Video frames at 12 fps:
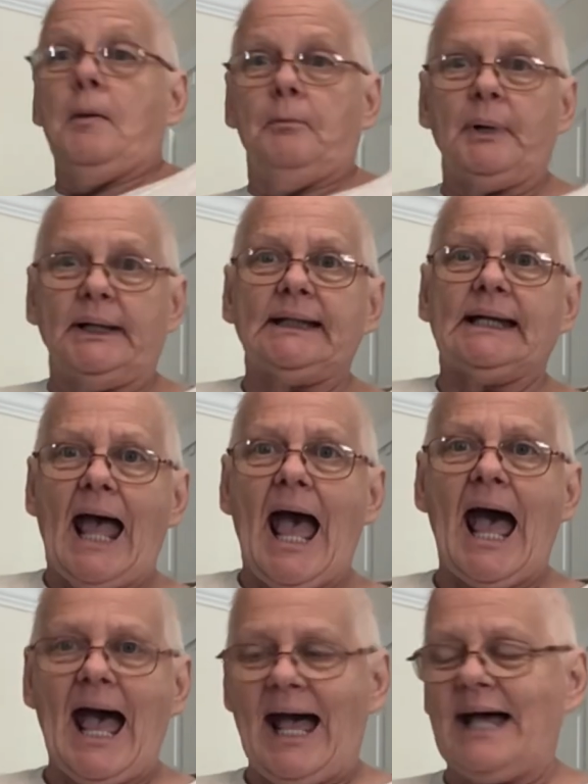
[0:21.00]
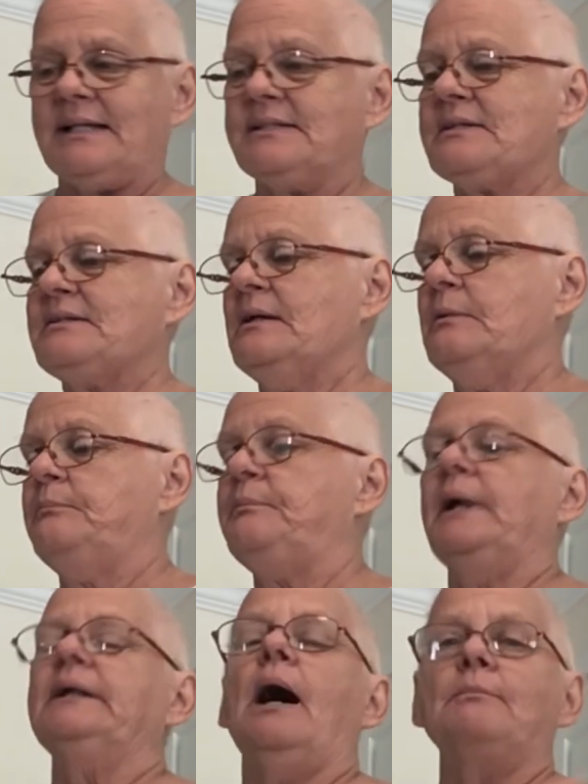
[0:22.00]
but it has,
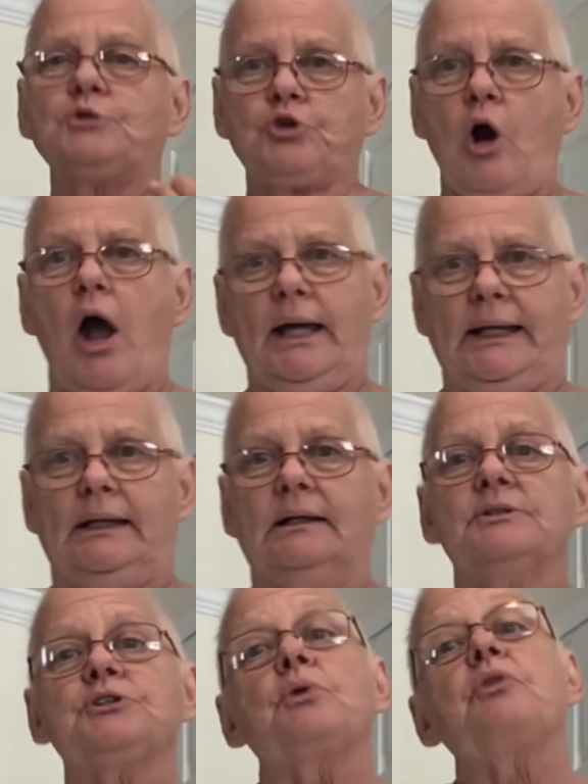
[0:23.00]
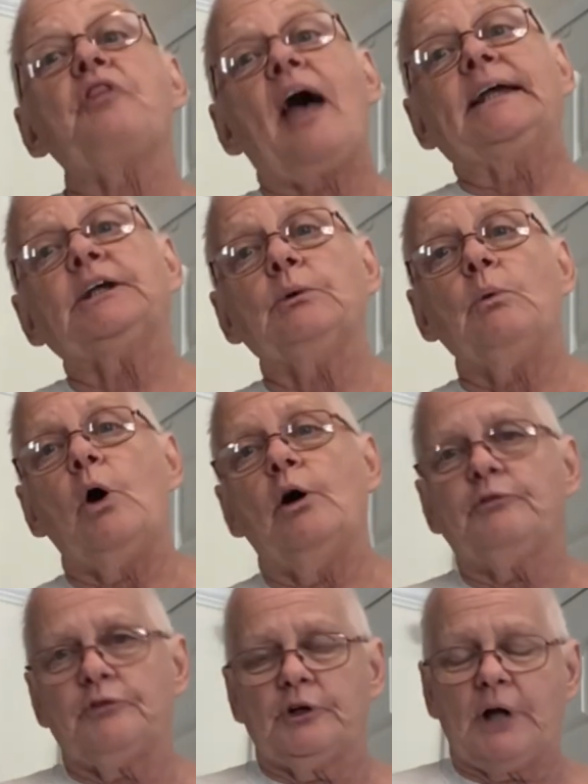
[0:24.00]
but I'm trying. So thank you
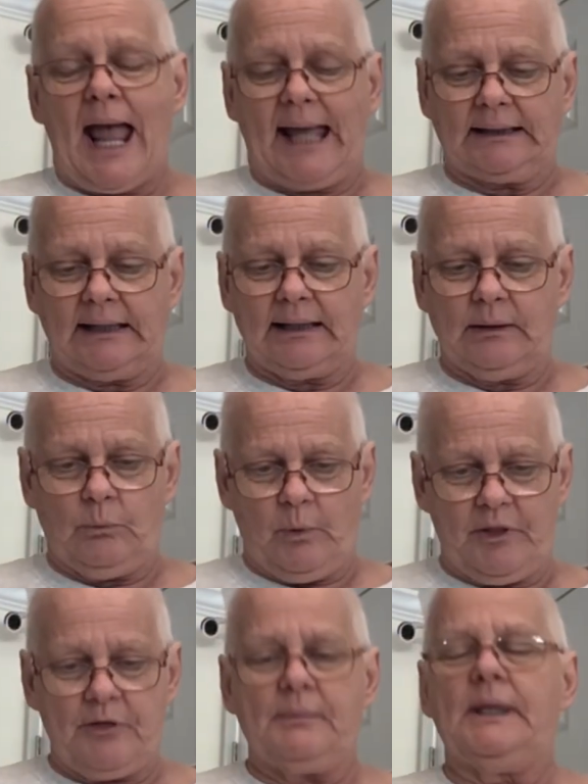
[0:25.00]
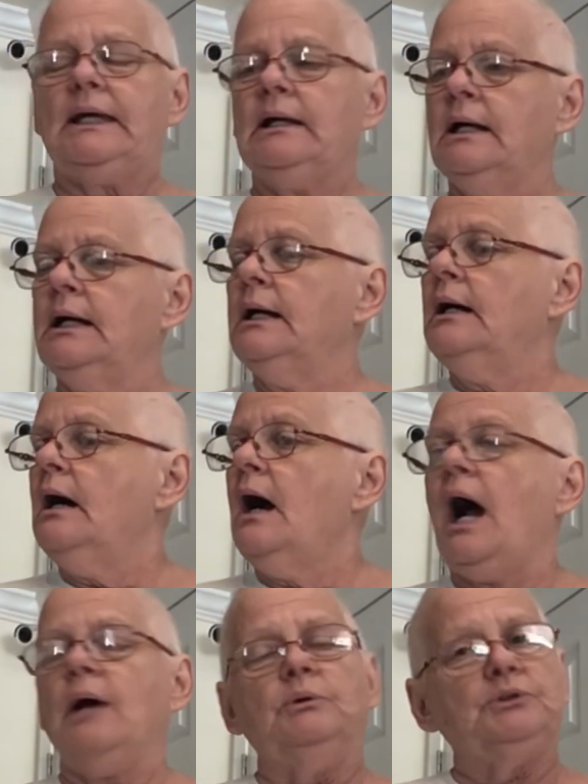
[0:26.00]
all for hanging in with me.
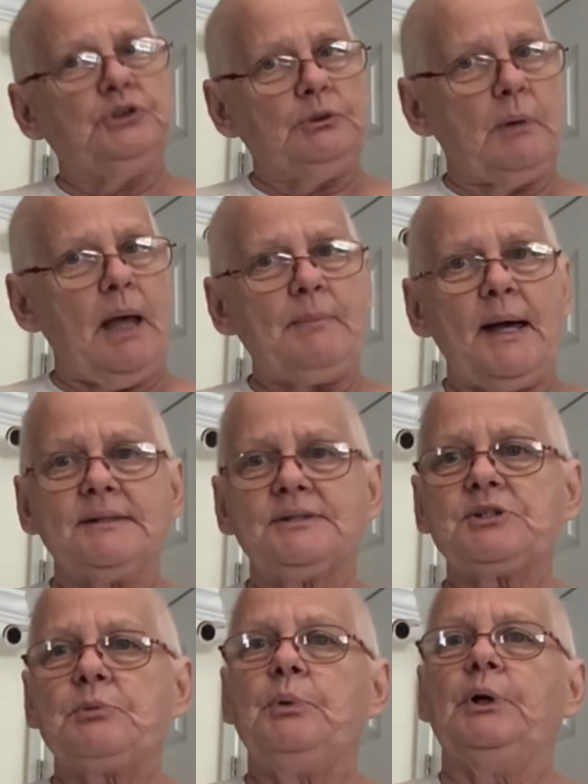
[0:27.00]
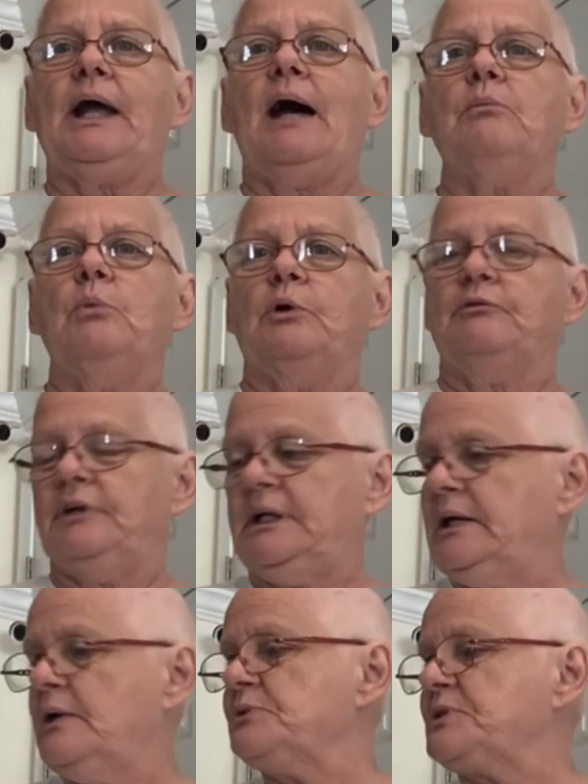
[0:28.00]
I will do my best to put out more
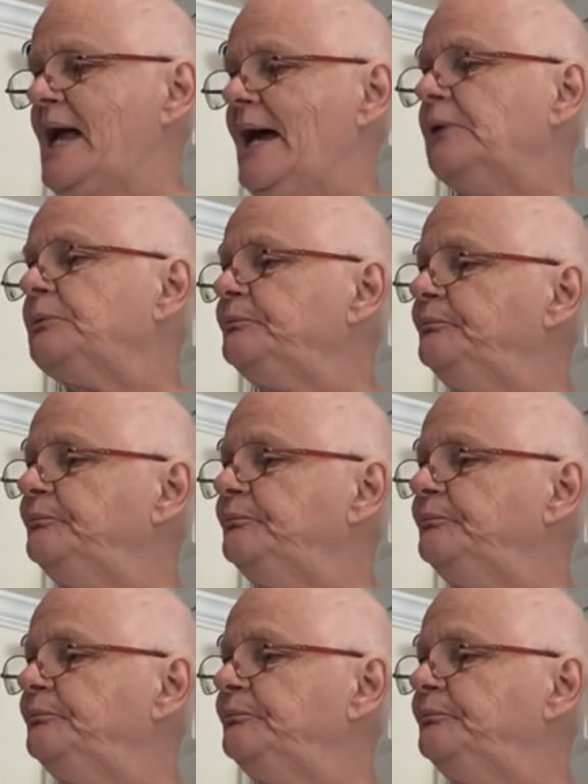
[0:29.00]
videos now.